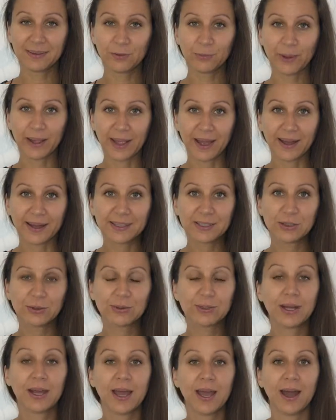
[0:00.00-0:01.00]
the way I do
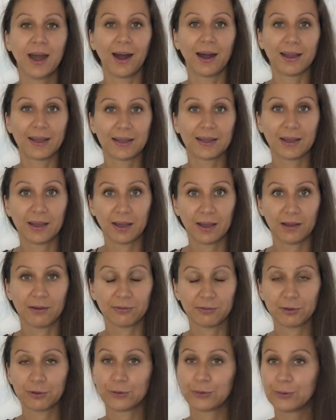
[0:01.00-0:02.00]
it, I
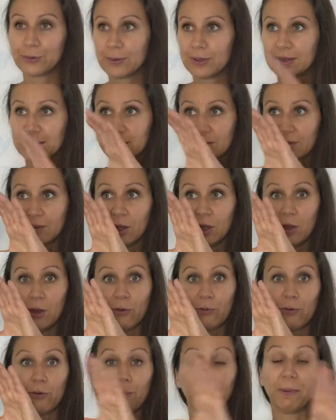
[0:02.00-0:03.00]
have to-do lists
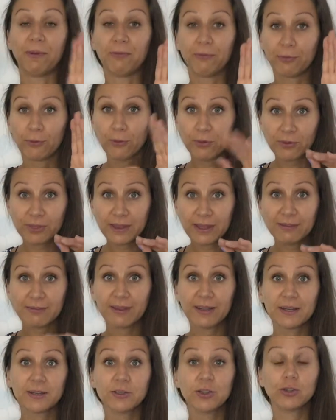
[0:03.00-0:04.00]
for before the
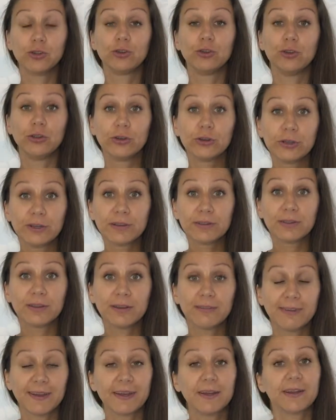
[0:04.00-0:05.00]
event, during the
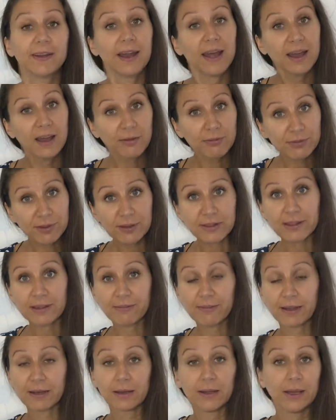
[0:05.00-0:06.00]
event, and after the
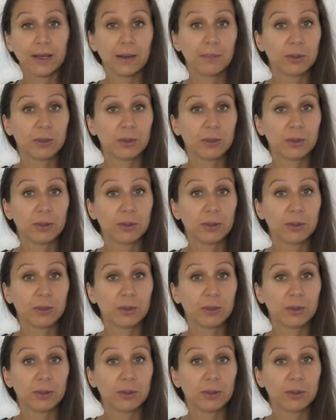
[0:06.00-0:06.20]
event.